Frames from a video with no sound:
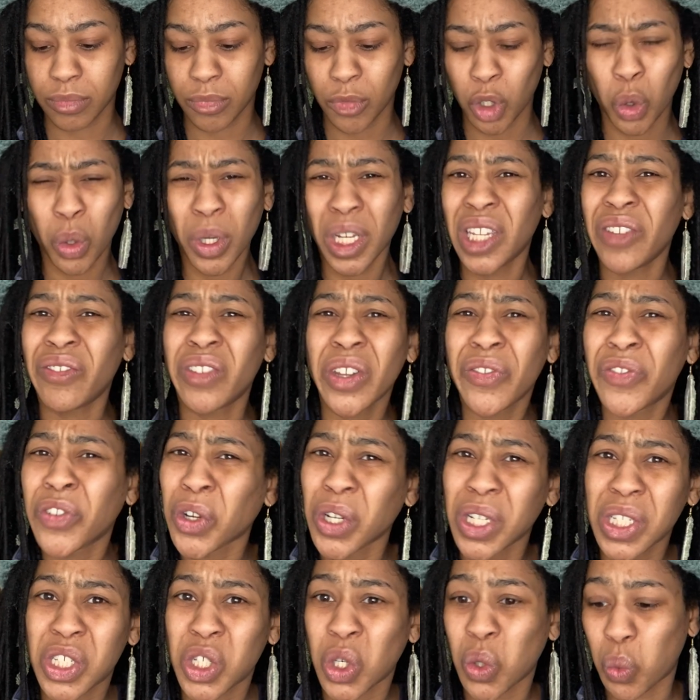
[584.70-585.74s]
or even if you're
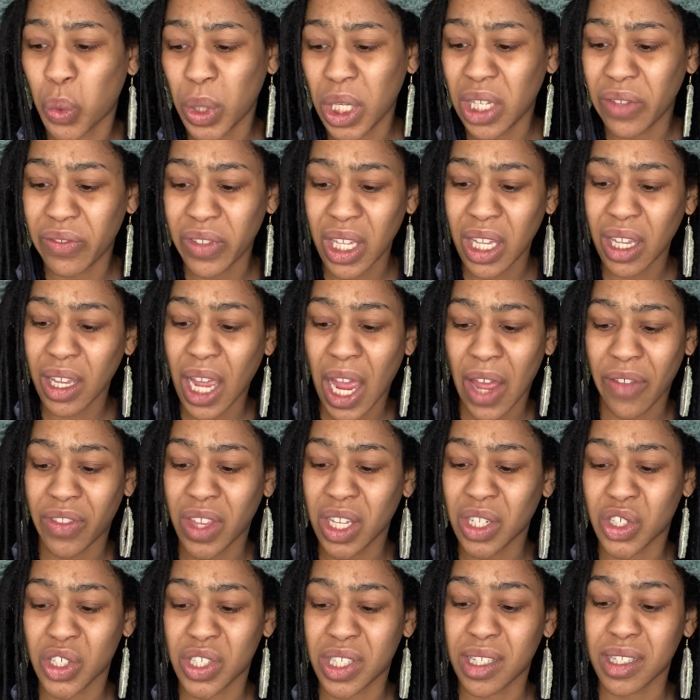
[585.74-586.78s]
into weaving, I
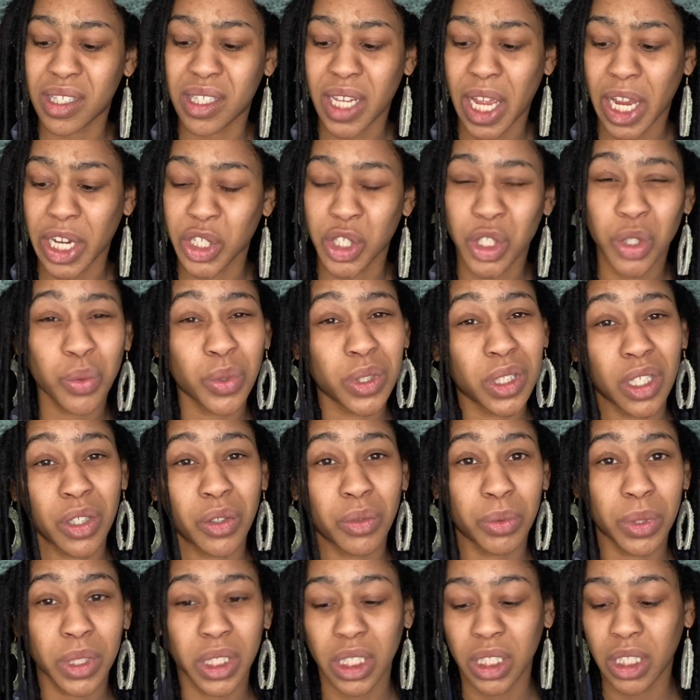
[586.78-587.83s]
think just this texture would look
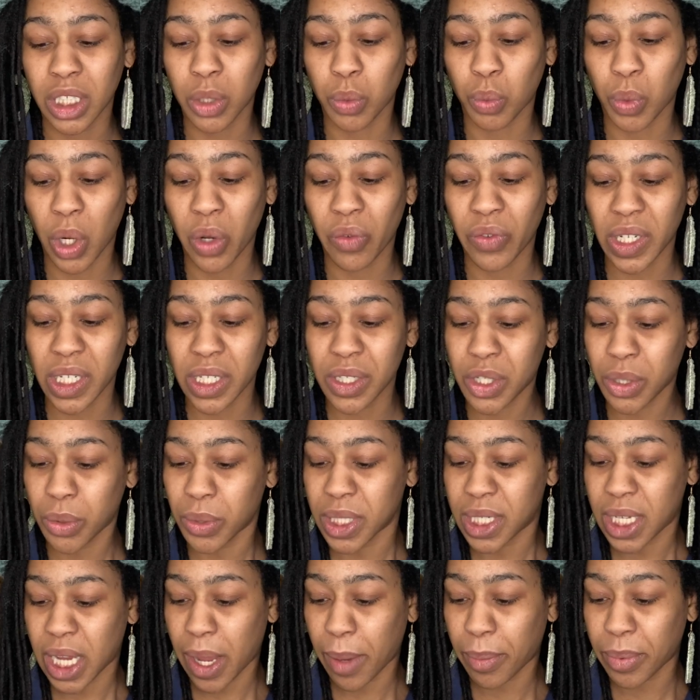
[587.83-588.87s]
really good woven into a
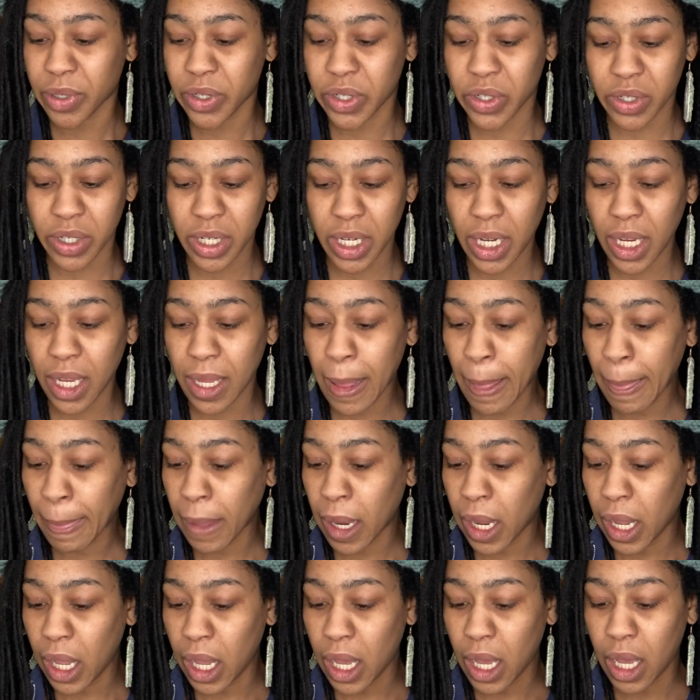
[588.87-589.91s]
tapestry.
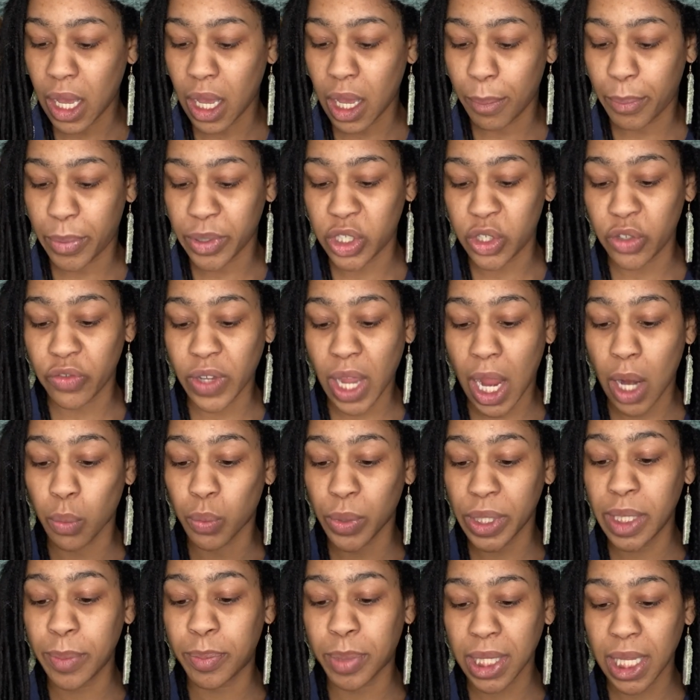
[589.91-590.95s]
But you've got
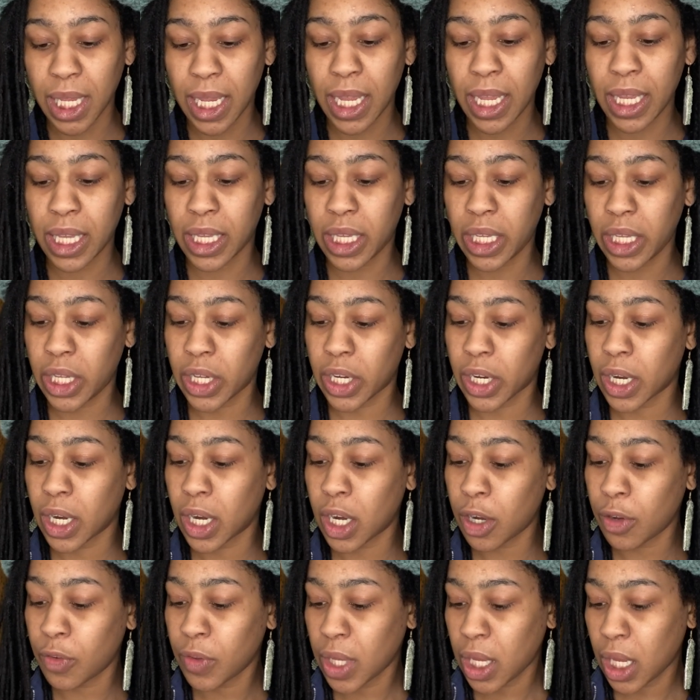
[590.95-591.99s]
Replay
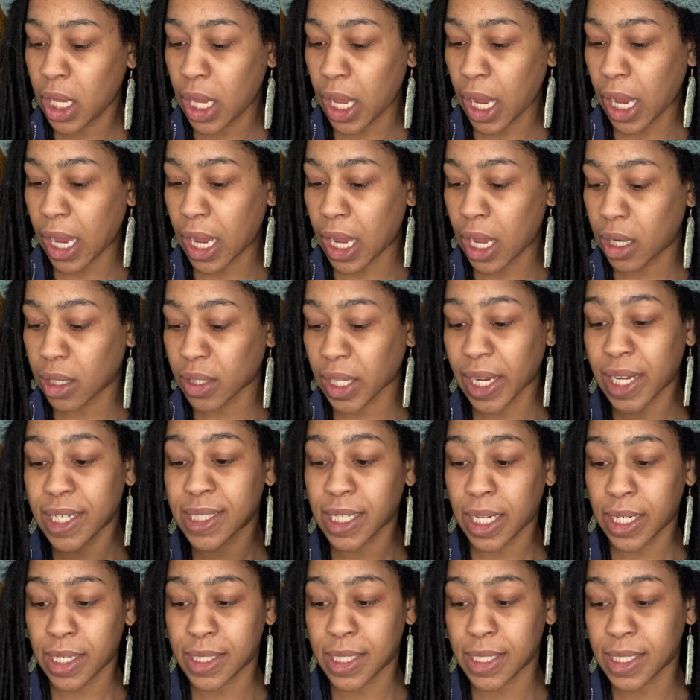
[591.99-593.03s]
here, and like I
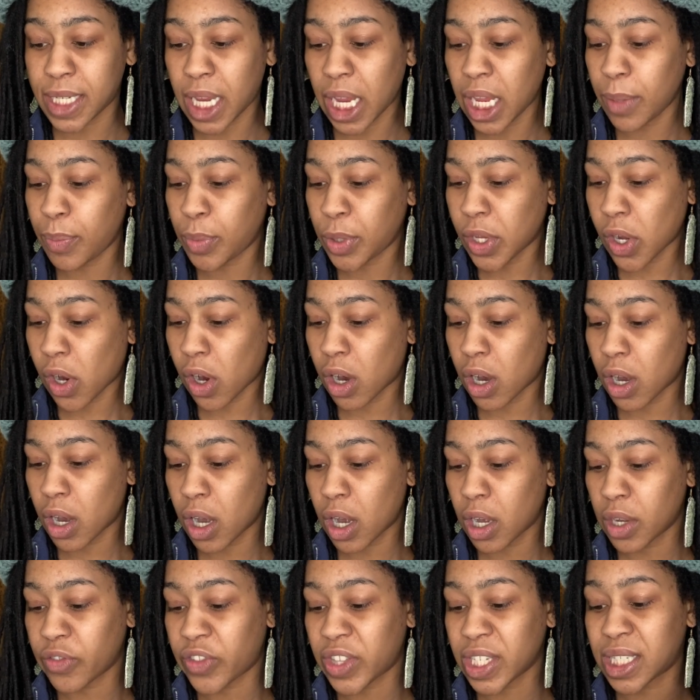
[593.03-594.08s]
said, it's a tape
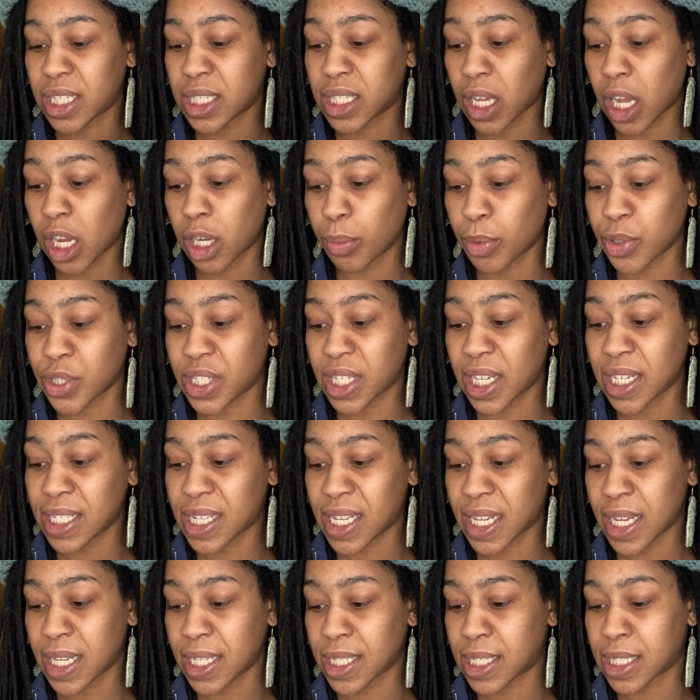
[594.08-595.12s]
yarn. This is 100%
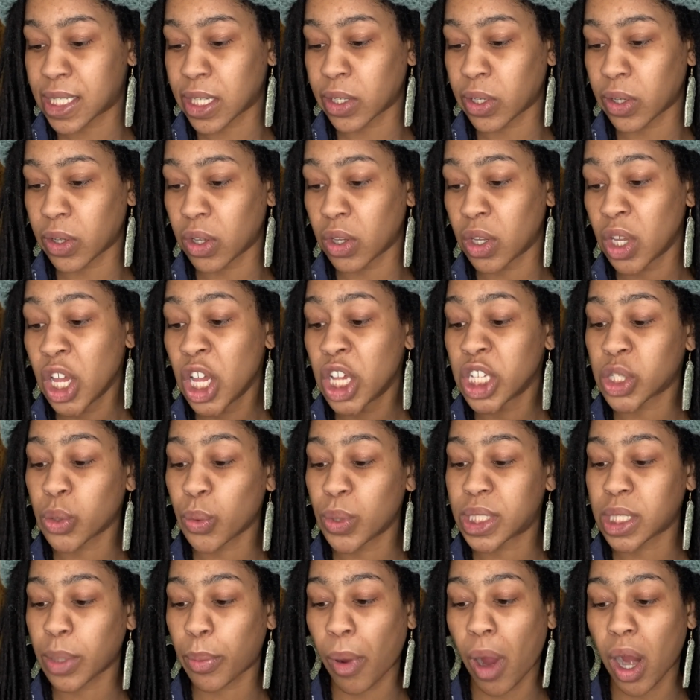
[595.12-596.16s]
Tencel, so
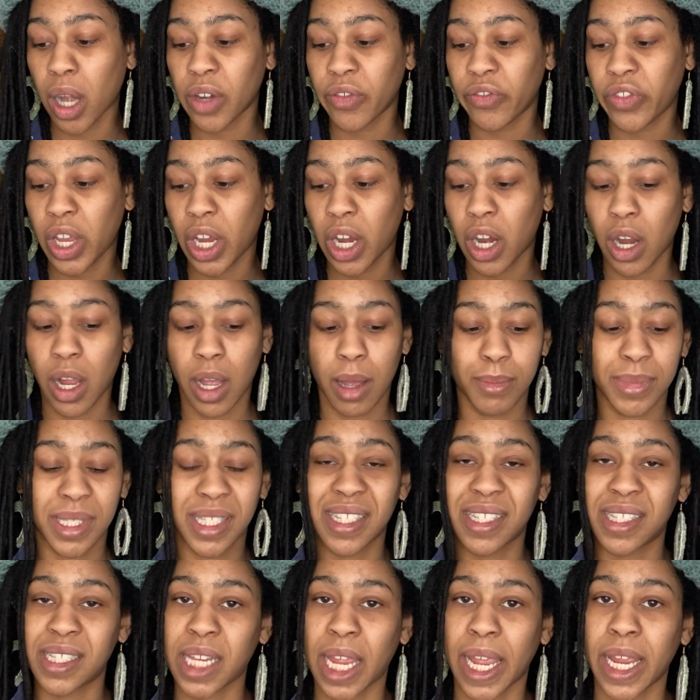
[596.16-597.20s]
it's a part of their
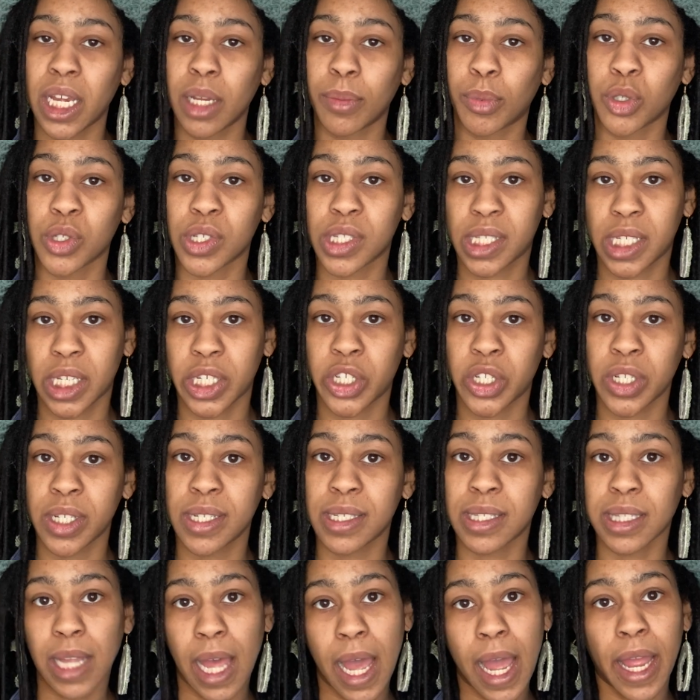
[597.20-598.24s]
sustainable
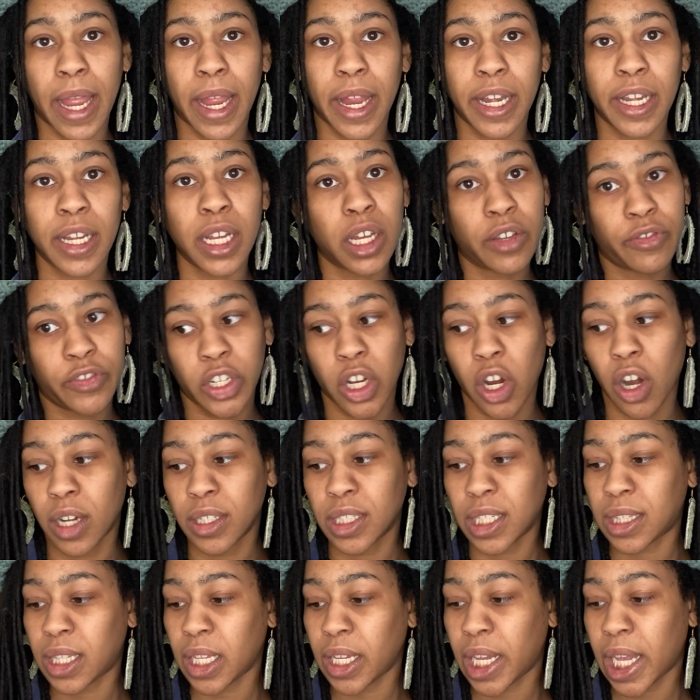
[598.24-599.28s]
stitches line of yarn
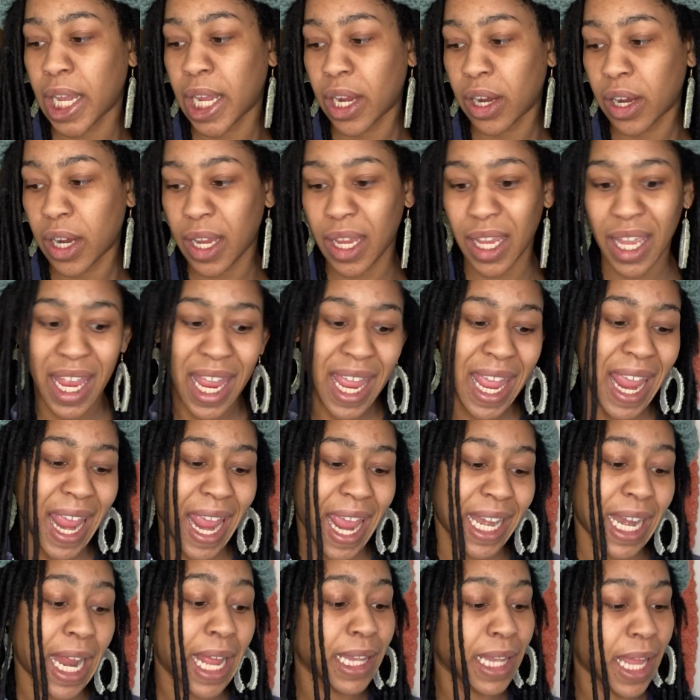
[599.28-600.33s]
that they carry.
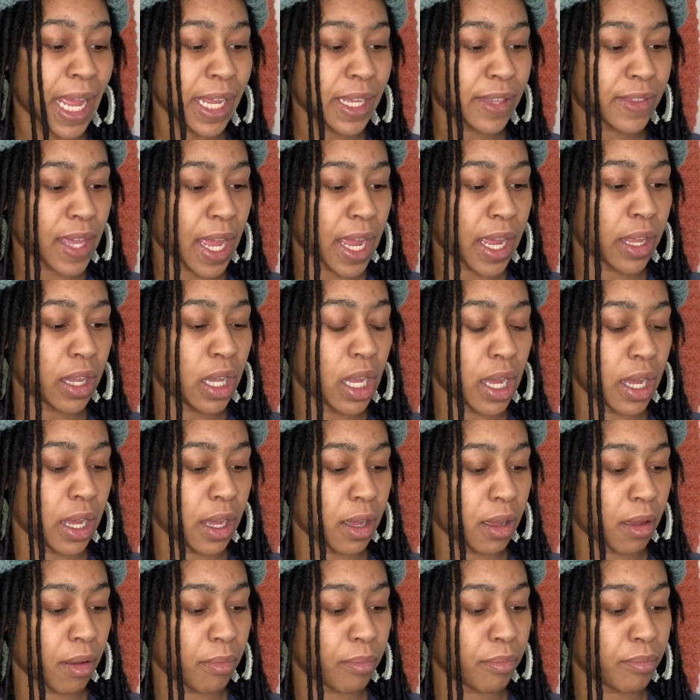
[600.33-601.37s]
And I like that.
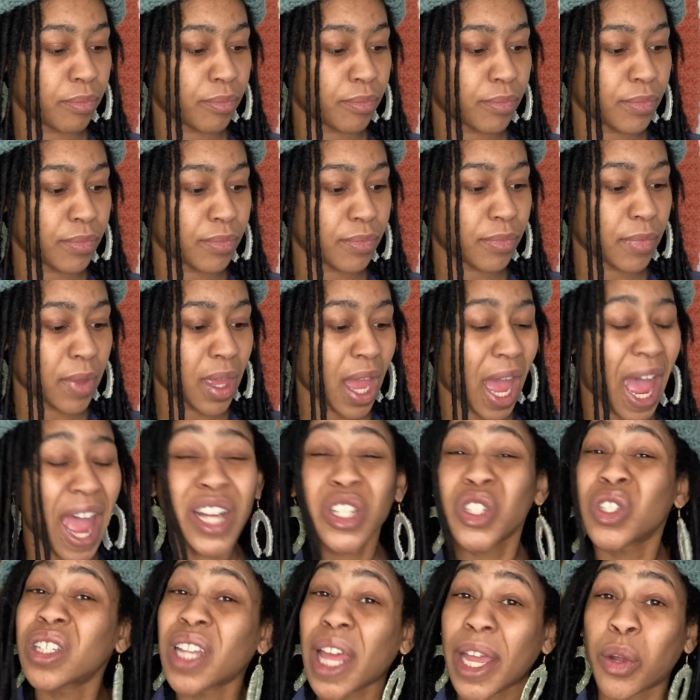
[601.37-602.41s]
I
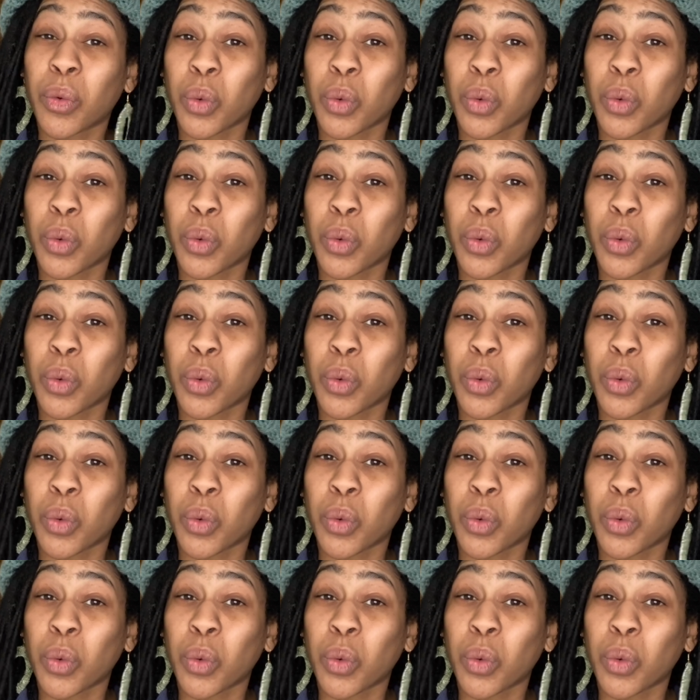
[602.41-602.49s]
actually like